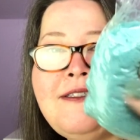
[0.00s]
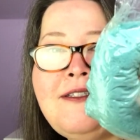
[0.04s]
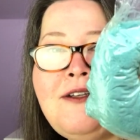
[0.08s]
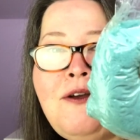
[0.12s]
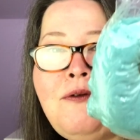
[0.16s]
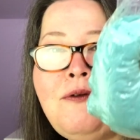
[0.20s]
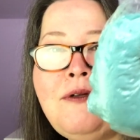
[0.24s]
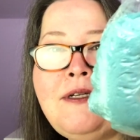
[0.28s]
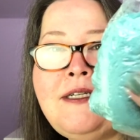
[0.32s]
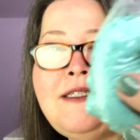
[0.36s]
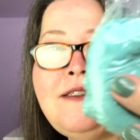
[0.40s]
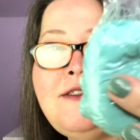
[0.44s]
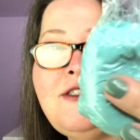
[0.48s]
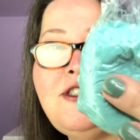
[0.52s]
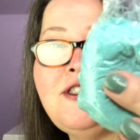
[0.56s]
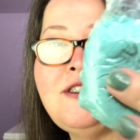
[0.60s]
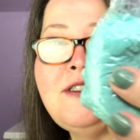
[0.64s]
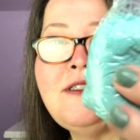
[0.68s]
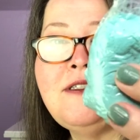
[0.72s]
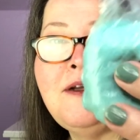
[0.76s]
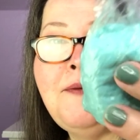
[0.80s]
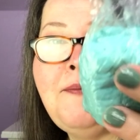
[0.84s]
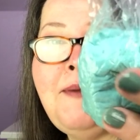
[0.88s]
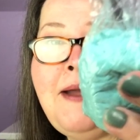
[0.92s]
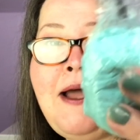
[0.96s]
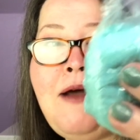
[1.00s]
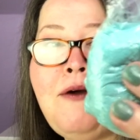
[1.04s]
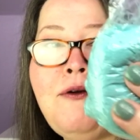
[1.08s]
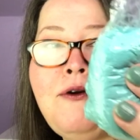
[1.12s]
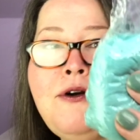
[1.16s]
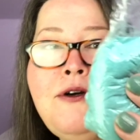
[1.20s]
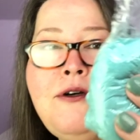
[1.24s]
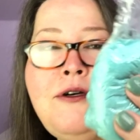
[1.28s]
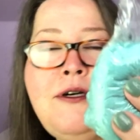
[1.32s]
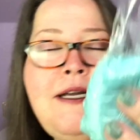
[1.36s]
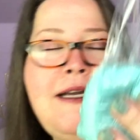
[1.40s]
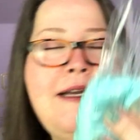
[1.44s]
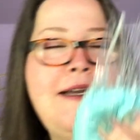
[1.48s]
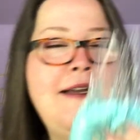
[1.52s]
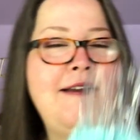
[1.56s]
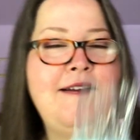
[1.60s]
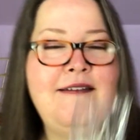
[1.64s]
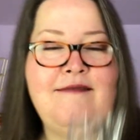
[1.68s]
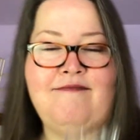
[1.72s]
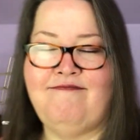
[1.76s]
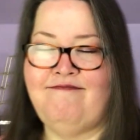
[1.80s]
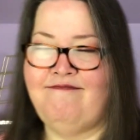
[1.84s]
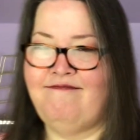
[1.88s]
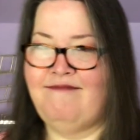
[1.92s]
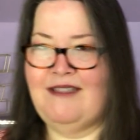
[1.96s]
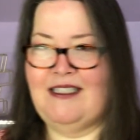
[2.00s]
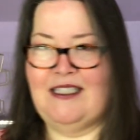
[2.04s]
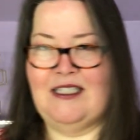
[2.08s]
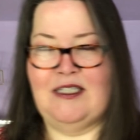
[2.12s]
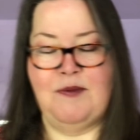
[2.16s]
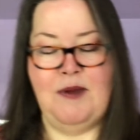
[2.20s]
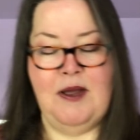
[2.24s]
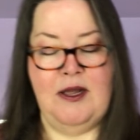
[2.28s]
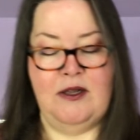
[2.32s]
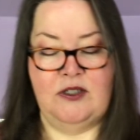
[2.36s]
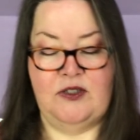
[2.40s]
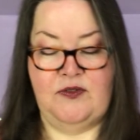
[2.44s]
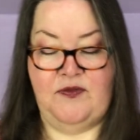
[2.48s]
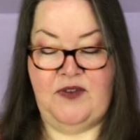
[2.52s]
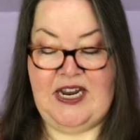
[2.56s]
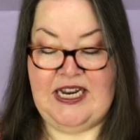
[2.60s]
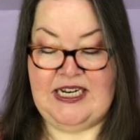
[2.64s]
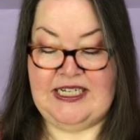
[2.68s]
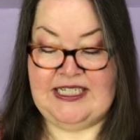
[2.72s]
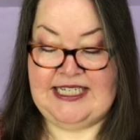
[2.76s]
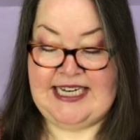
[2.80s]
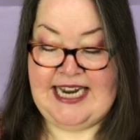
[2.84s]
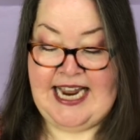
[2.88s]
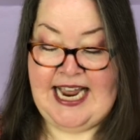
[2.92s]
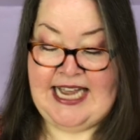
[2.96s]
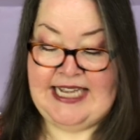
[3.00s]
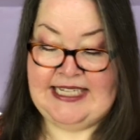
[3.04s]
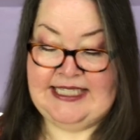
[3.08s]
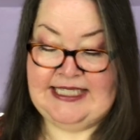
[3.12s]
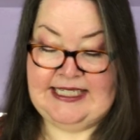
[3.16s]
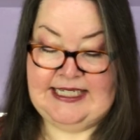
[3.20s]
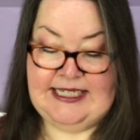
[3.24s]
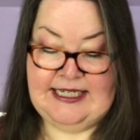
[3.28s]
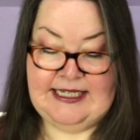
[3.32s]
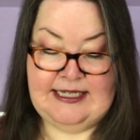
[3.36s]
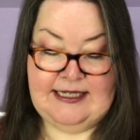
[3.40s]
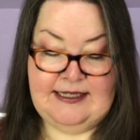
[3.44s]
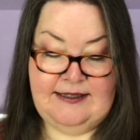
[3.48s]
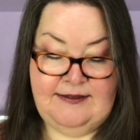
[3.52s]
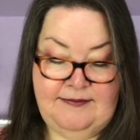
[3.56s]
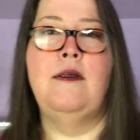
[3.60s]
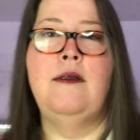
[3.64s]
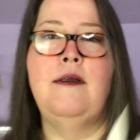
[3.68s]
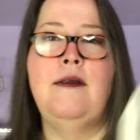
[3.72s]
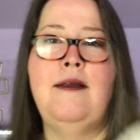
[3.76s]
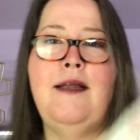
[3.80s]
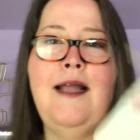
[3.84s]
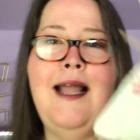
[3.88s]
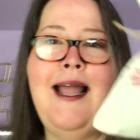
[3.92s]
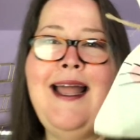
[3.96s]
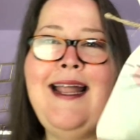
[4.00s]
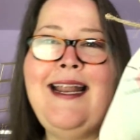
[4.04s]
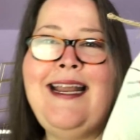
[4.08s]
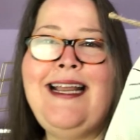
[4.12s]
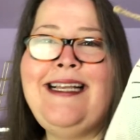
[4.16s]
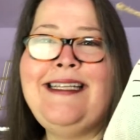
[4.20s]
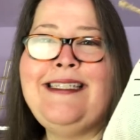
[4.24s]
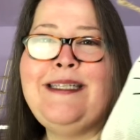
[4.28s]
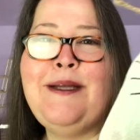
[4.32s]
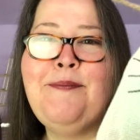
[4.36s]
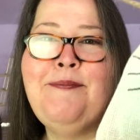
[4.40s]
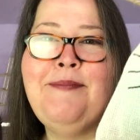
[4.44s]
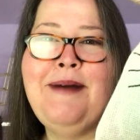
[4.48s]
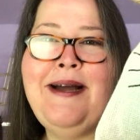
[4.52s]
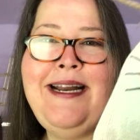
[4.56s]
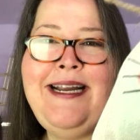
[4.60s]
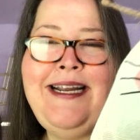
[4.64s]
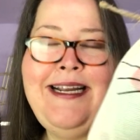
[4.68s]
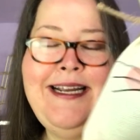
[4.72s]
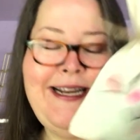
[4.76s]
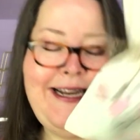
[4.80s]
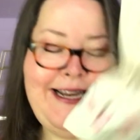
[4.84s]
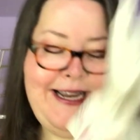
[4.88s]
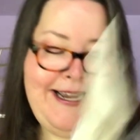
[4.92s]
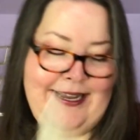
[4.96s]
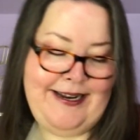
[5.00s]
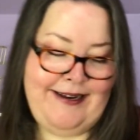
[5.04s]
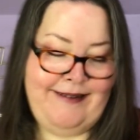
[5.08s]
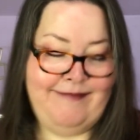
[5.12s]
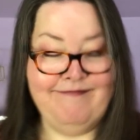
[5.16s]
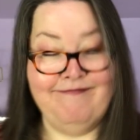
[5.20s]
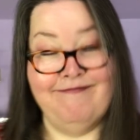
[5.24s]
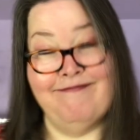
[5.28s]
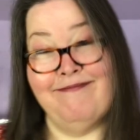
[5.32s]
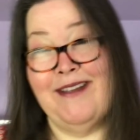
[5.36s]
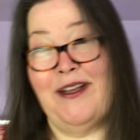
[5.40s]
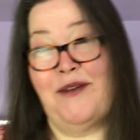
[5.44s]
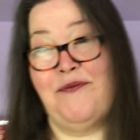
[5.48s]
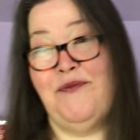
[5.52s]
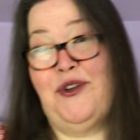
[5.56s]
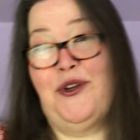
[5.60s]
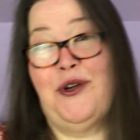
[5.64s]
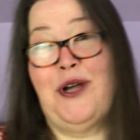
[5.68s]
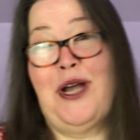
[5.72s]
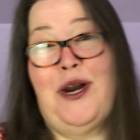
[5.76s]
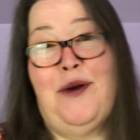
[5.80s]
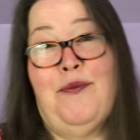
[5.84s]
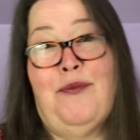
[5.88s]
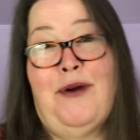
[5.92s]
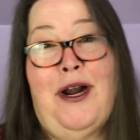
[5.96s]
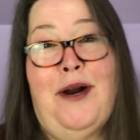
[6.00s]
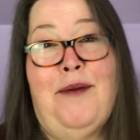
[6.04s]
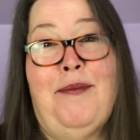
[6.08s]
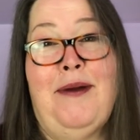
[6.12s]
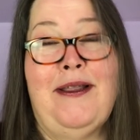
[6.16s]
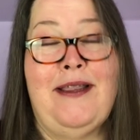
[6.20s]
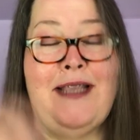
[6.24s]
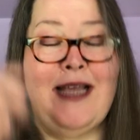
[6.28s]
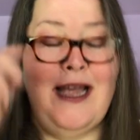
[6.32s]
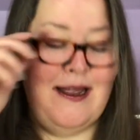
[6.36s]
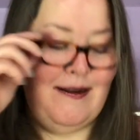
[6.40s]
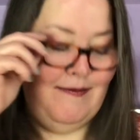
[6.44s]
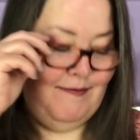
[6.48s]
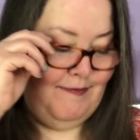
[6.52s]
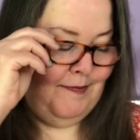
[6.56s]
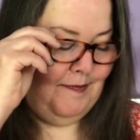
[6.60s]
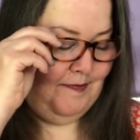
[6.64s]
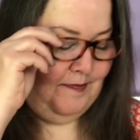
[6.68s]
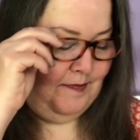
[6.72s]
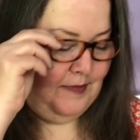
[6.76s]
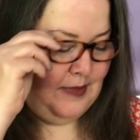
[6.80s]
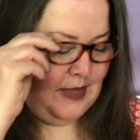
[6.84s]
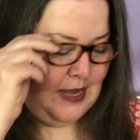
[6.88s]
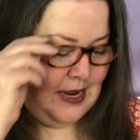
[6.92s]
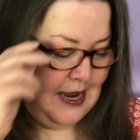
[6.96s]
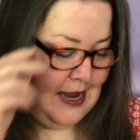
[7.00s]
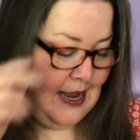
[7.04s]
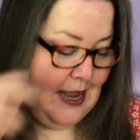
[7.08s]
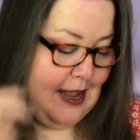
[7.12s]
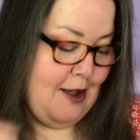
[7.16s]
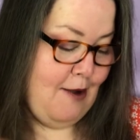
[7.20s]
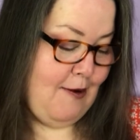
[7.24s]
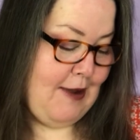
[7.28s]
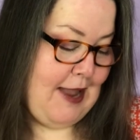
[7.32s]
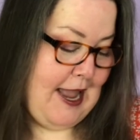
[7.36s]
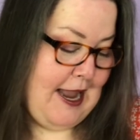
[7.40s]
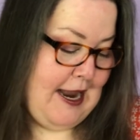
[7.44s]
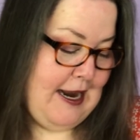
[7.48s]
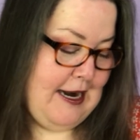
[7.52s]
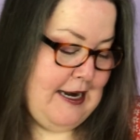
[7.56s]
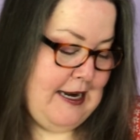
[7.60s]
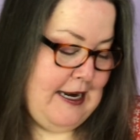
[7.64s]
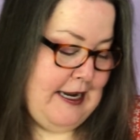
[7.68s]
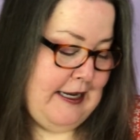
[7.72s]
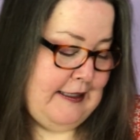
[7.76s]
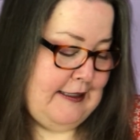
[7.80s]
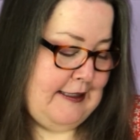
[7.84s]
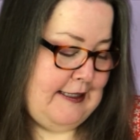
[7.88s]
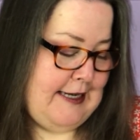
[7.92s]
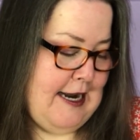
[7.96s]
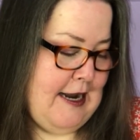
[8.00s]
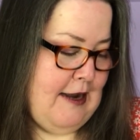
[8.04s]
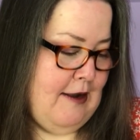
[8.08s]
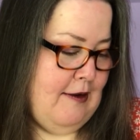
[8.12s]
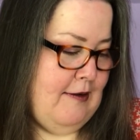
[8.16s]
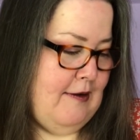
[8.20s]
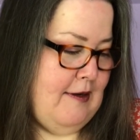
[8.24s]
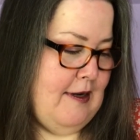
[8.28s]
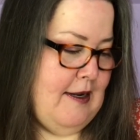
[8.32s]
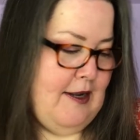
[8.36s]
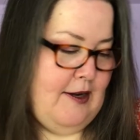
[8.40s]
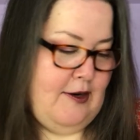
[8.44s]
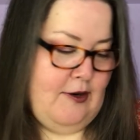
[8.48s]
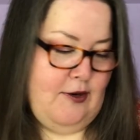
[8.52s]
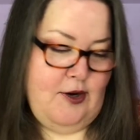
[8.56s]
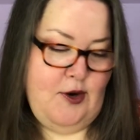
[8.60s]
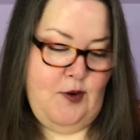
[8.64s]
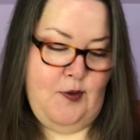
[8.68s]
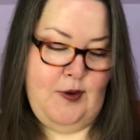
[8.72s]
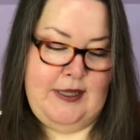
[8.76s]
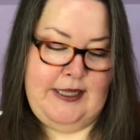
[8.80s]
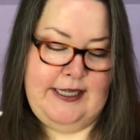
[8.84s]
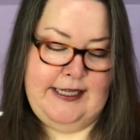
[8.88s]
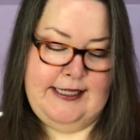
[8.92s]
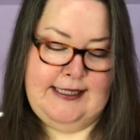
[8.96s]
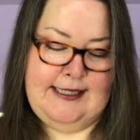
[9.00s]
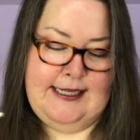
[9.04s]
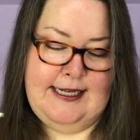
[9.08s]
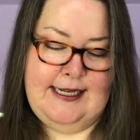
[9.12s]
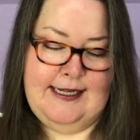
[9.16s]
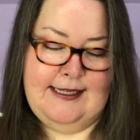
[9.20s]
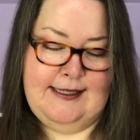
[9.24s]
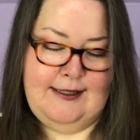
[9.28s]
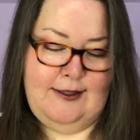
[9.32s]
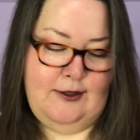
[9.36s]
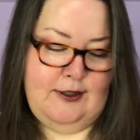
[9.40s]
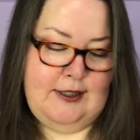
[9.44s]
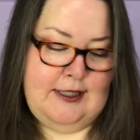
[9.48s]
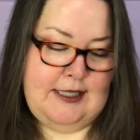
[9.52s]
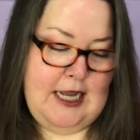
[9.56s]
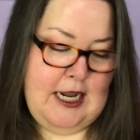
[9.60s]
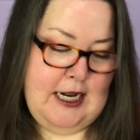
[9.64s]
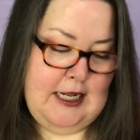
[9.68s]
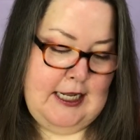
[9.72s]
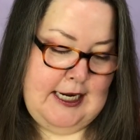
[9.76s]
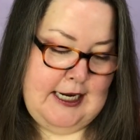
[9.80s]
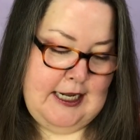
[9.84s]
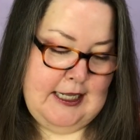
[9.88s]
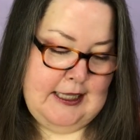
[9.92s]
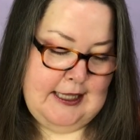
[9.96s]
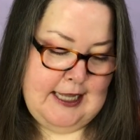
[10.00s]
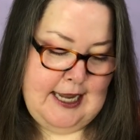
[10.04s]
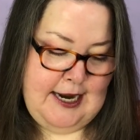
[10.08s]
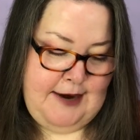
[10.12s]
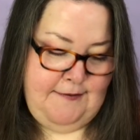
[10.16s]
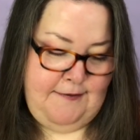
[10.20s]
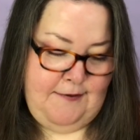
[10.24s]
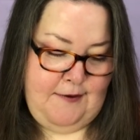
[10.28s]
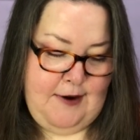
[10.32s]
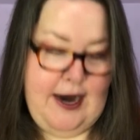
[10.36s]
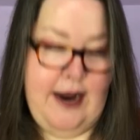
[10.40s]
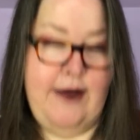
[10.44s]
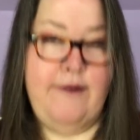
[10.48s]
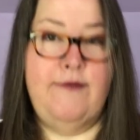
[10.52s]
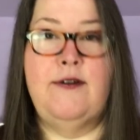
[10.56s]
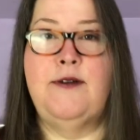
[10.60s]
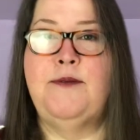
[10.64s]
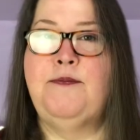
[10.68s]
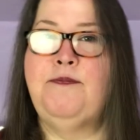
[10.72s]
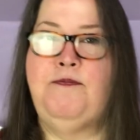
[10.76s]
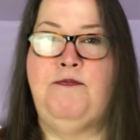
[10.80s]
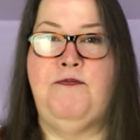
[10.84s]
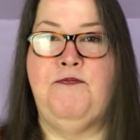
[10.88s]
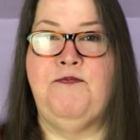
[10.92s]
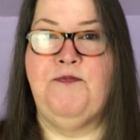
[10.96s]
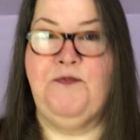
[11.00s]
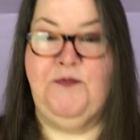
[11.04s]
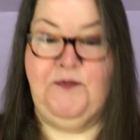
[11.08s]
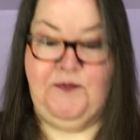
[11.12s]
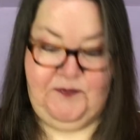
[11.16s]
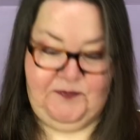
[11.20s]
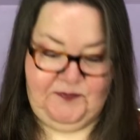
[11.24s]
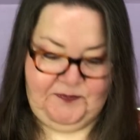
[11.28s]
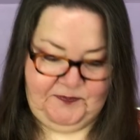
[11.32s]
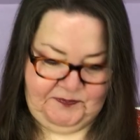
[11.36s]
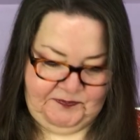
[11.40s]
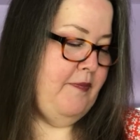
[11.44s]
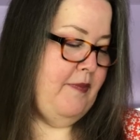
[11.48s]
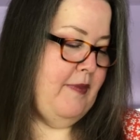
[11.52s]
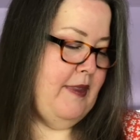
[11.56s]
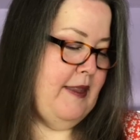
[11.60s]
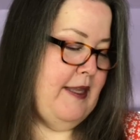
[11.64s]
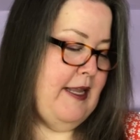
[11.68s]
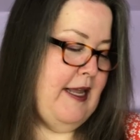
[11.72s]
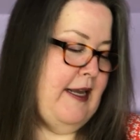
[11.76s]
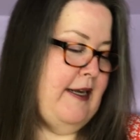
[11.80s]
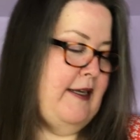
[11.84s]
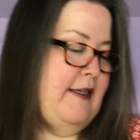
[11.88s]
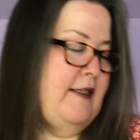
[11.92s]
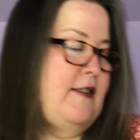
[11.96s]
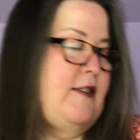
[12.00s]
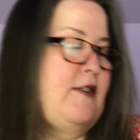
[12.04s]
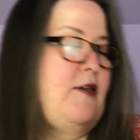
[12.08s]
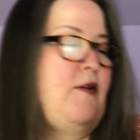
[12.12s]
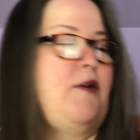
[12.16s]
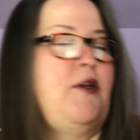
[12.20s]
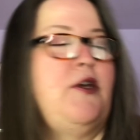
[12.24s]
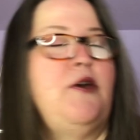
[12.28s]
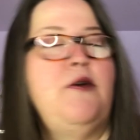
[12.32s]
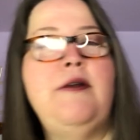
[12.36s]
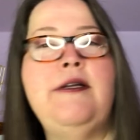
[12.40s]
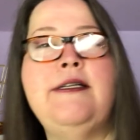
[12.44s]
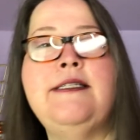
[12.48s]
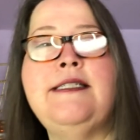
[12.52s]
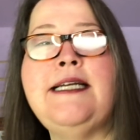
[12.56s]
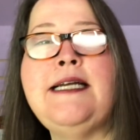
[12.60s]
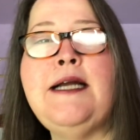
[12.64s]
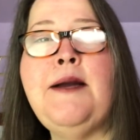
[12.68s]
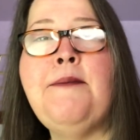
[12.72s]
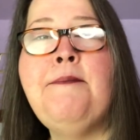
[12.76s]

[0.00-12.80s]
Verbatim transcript: totally just a powder. It smells fantastic. He's a bunny again. I feel kind of proud about that. Okay, next out, I don't know what this is. Looks kind of like a life raft. That is so cute. It's like